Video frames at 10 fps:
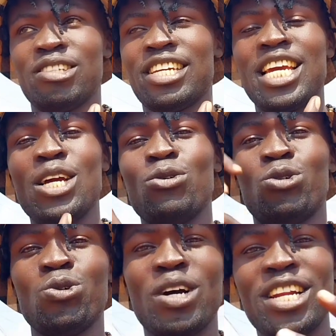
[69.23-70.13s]
K,
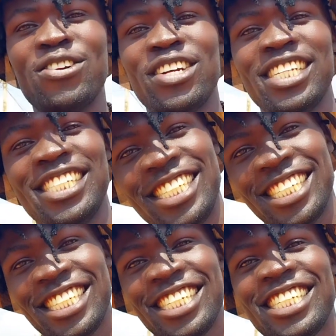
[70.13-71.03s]
200,
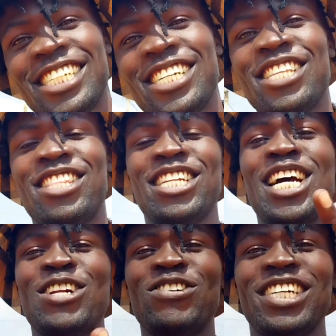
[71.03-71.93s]

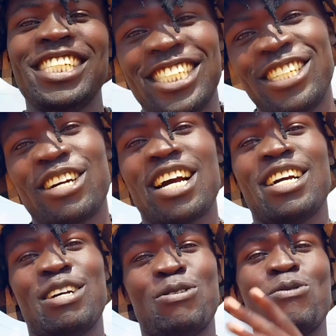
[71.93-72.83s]
300,
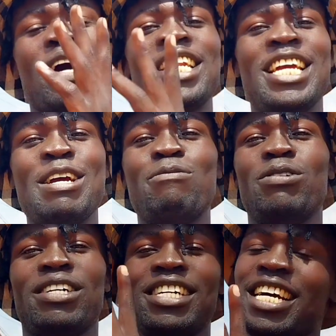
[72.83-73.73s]

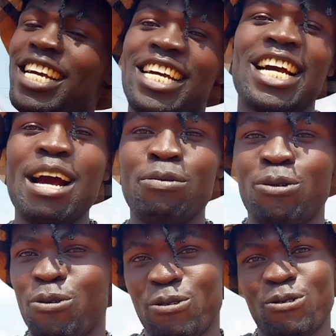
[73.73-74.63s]
1M, up
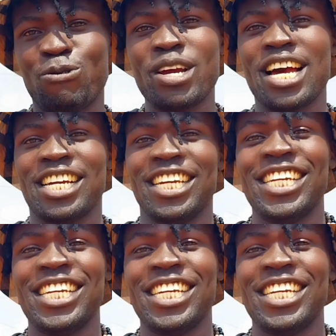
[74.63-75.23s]
to where,